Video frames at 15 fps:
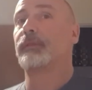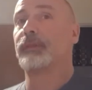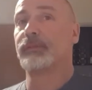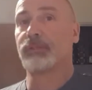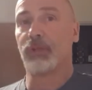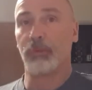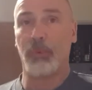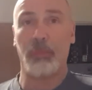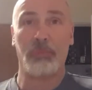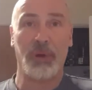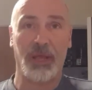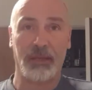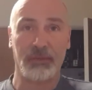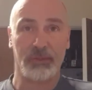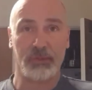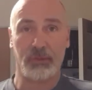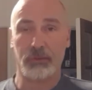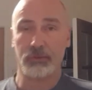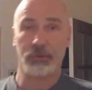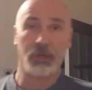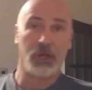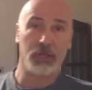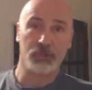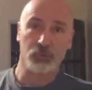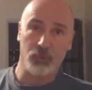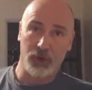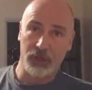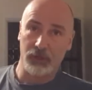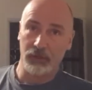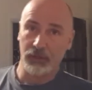there's going to be bands on as
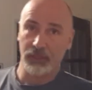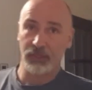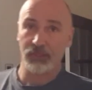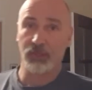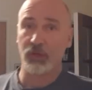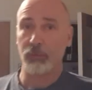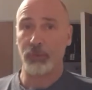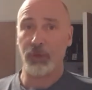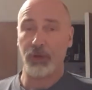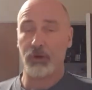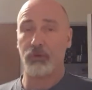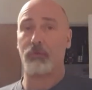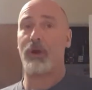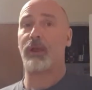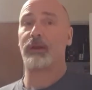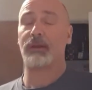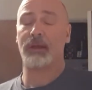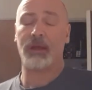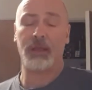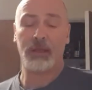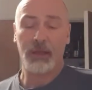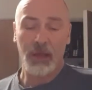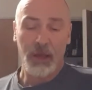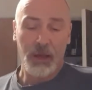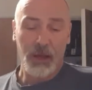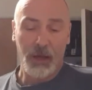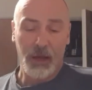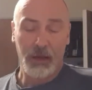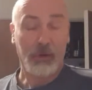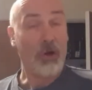well. It's going to be a great day.
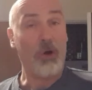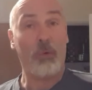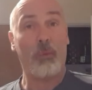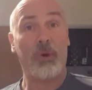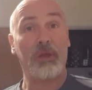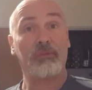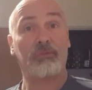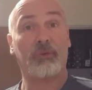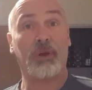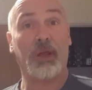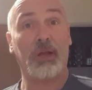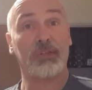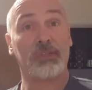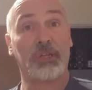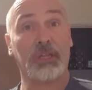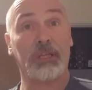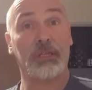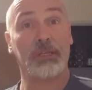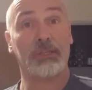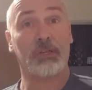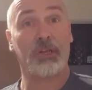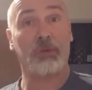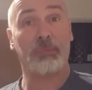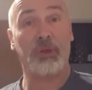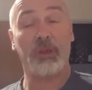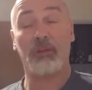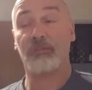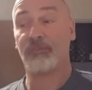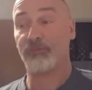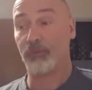I can't wait for it, actually. It's going to
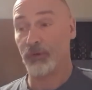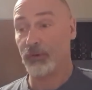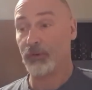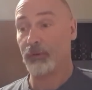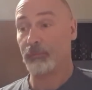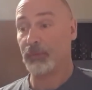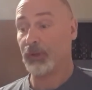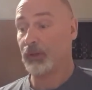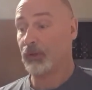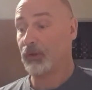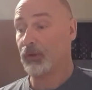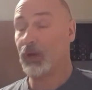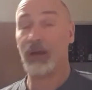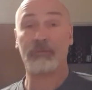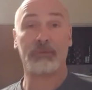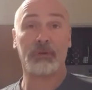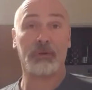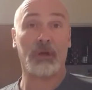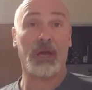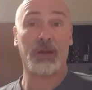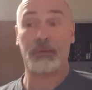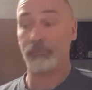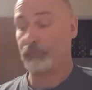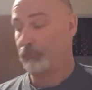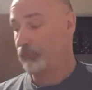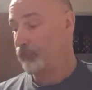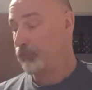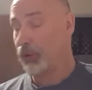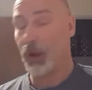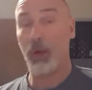be fun. Me and Gert haven't had a
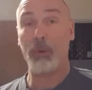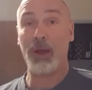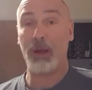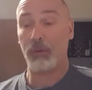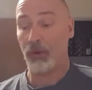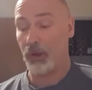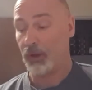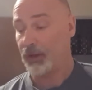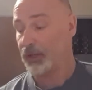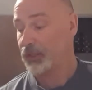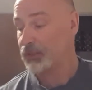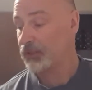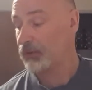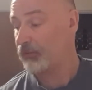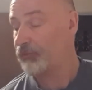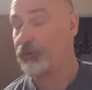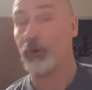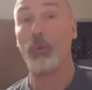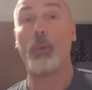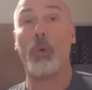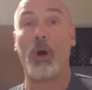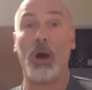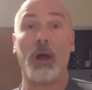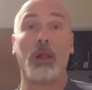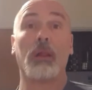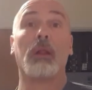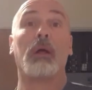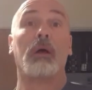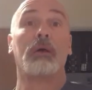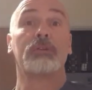blowout like this for a while,
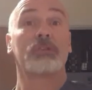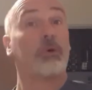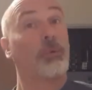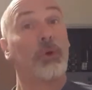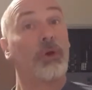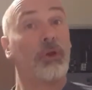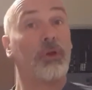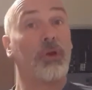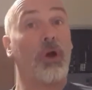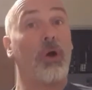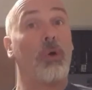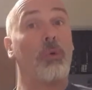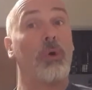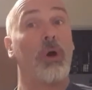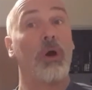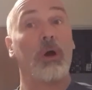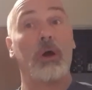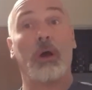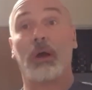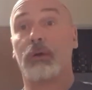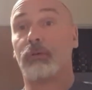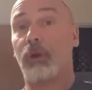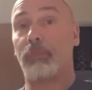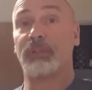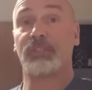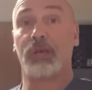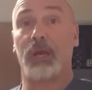so we're going to go grab a